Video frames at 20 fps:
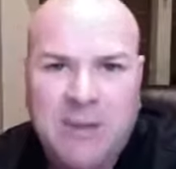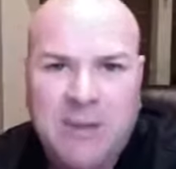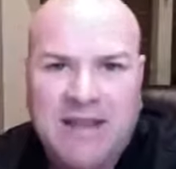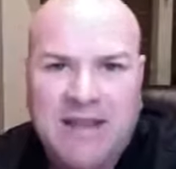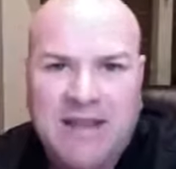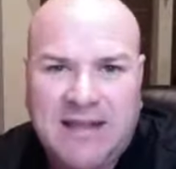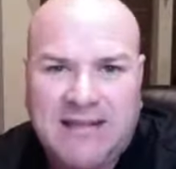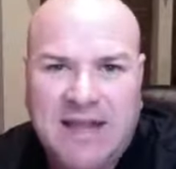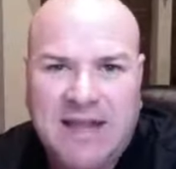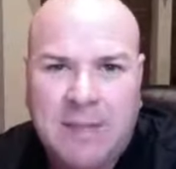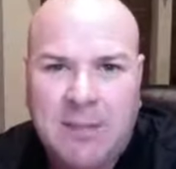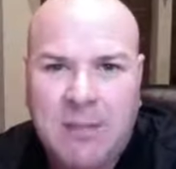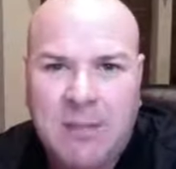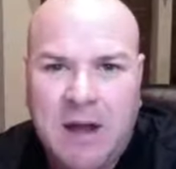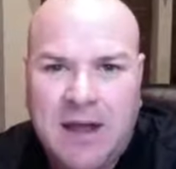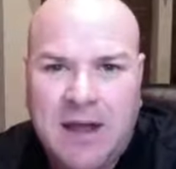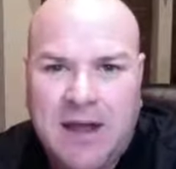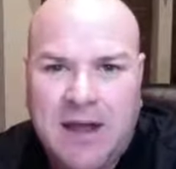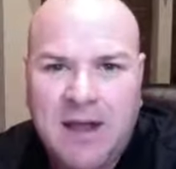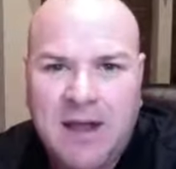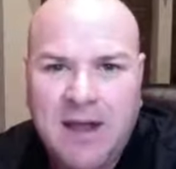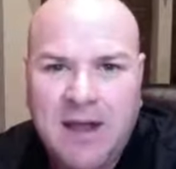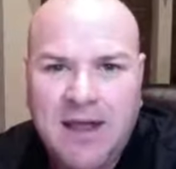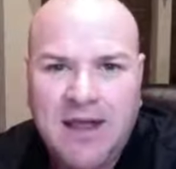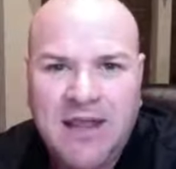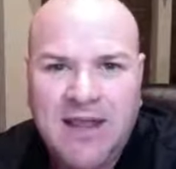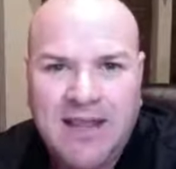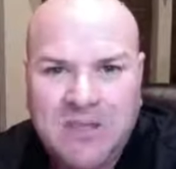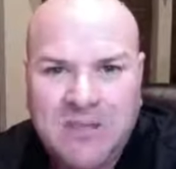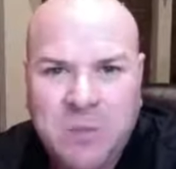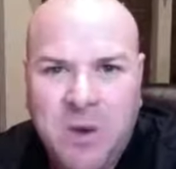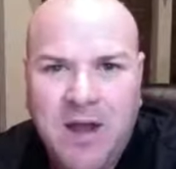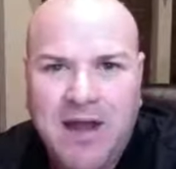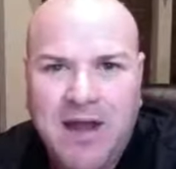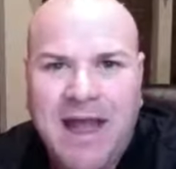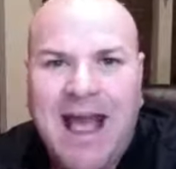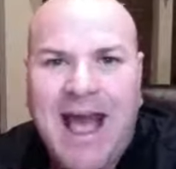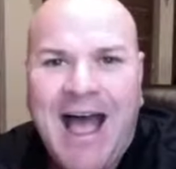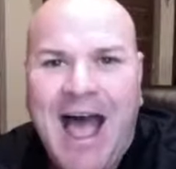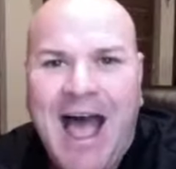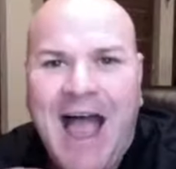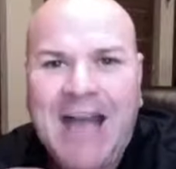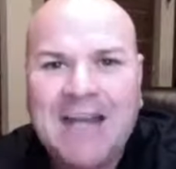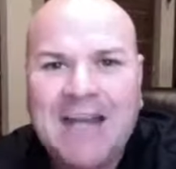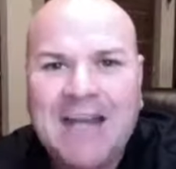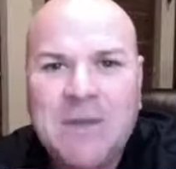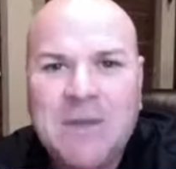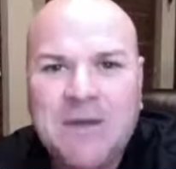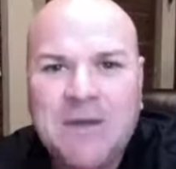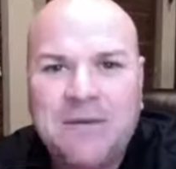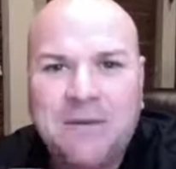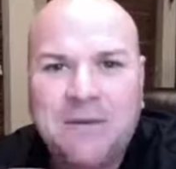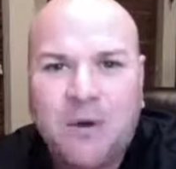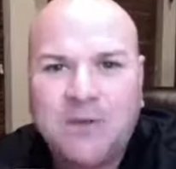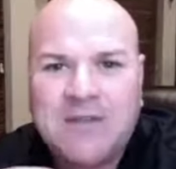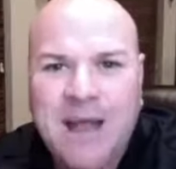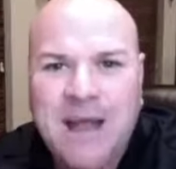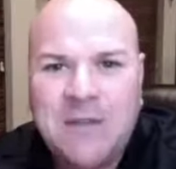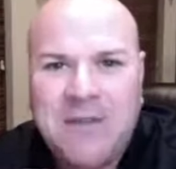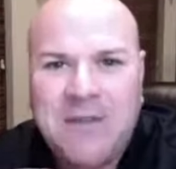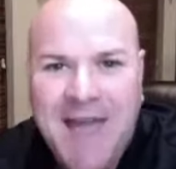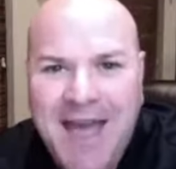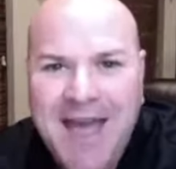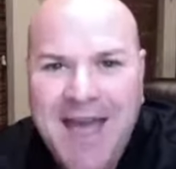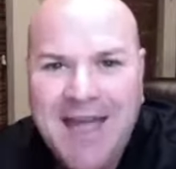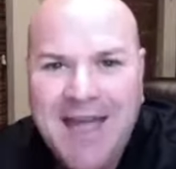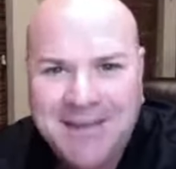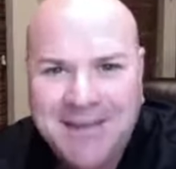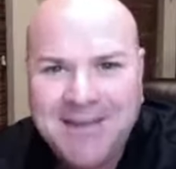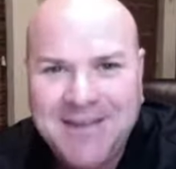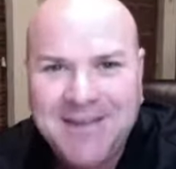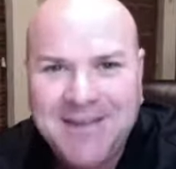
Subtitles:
that type of money. Guess what? I get to be a full-time dad.